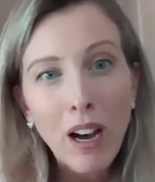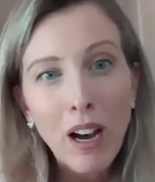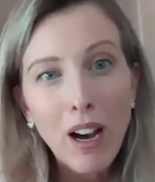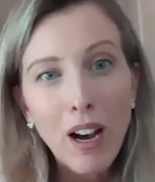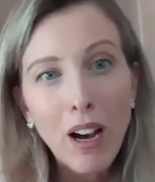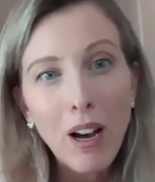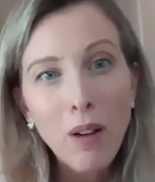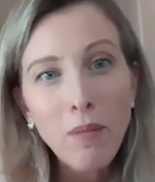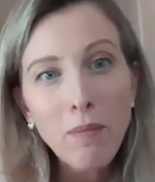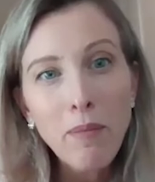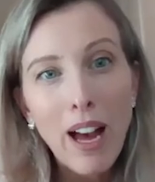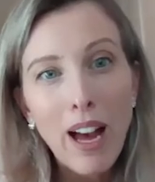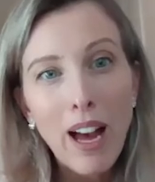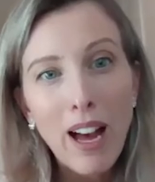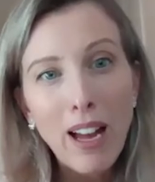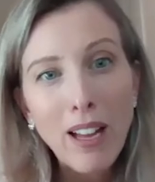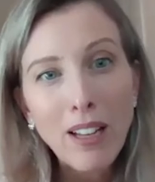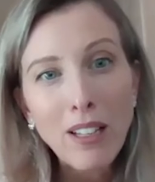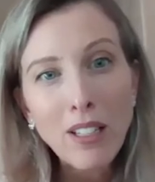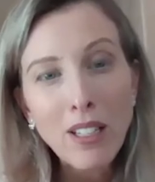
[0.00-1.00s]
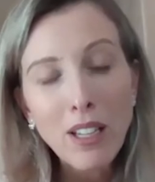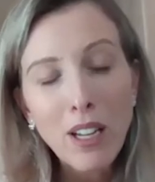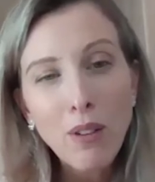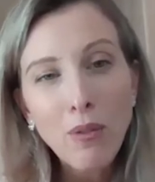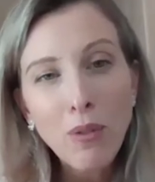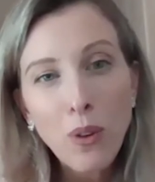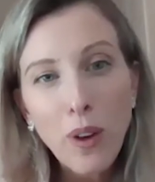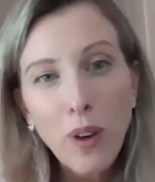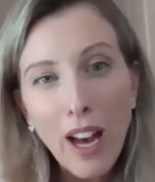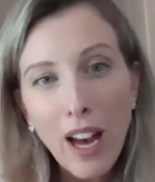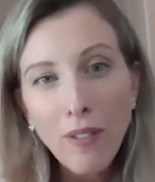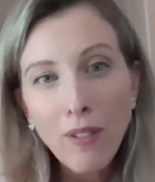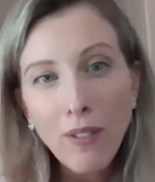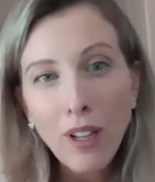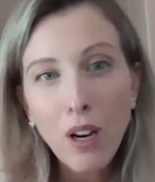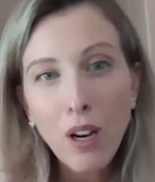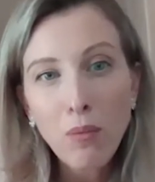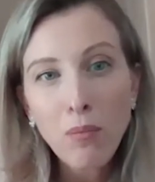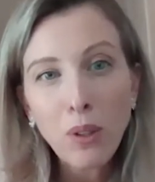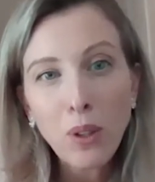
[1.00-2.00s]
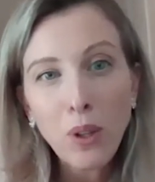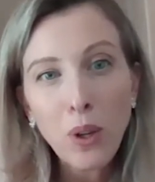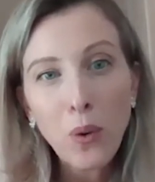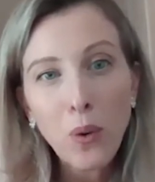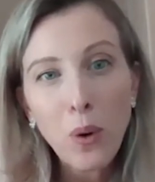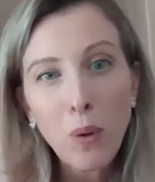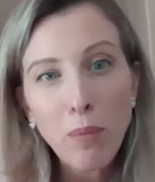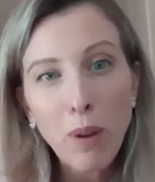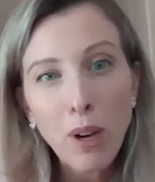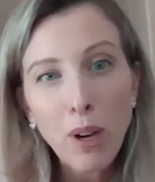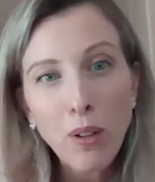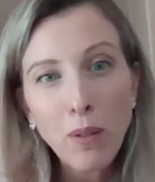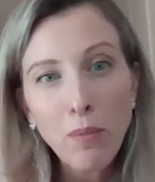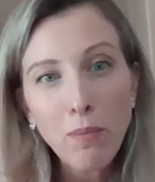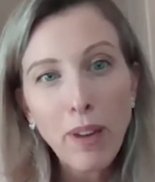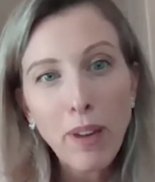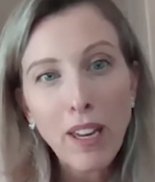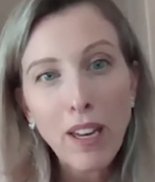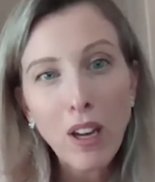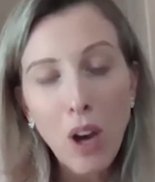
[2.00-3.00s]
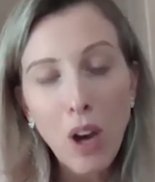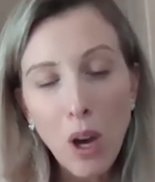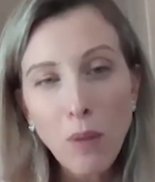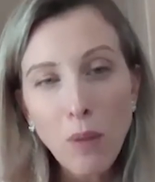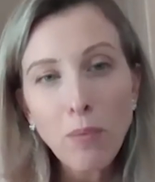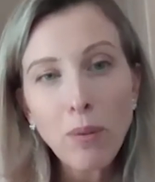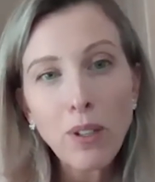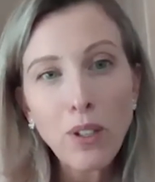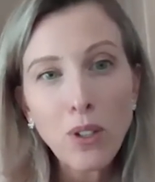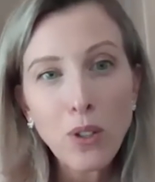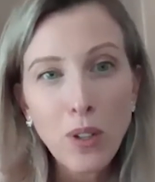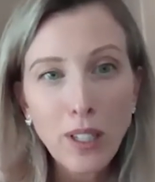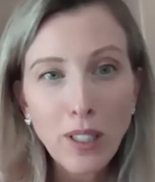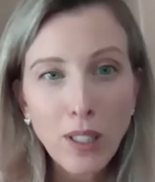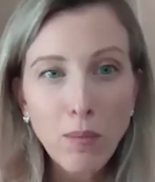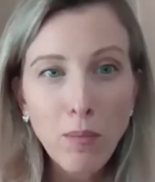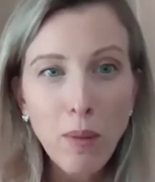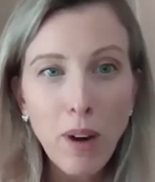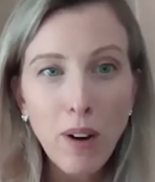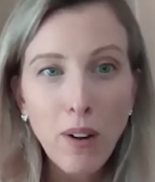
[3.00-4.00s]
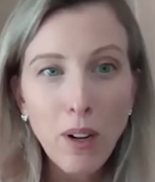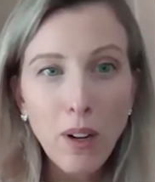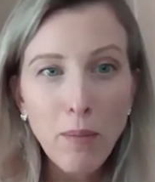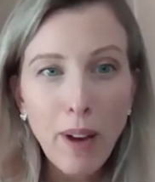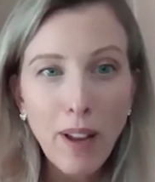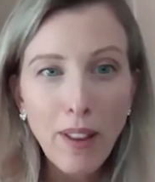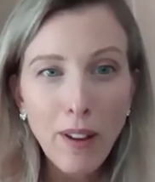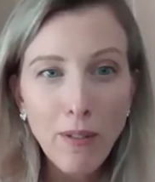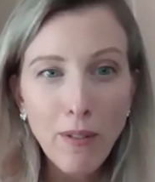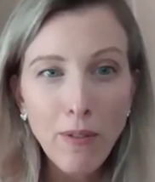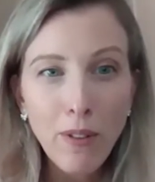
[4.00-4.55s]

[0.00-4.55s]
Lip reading: And if you have a couple who are both being open and transparent about their